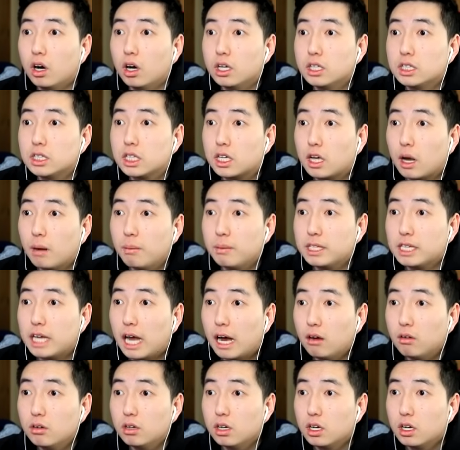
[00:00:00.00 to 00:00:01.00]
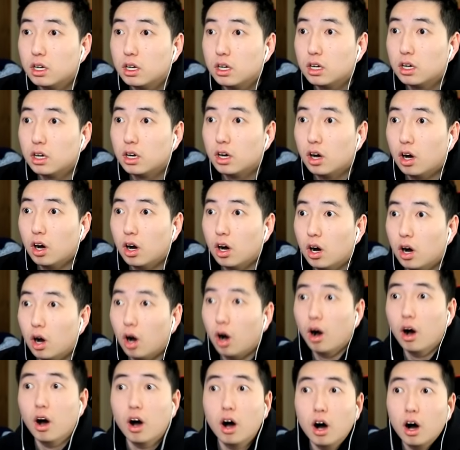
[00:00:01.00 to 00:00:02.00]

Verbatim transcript: Is it coming down? Oh.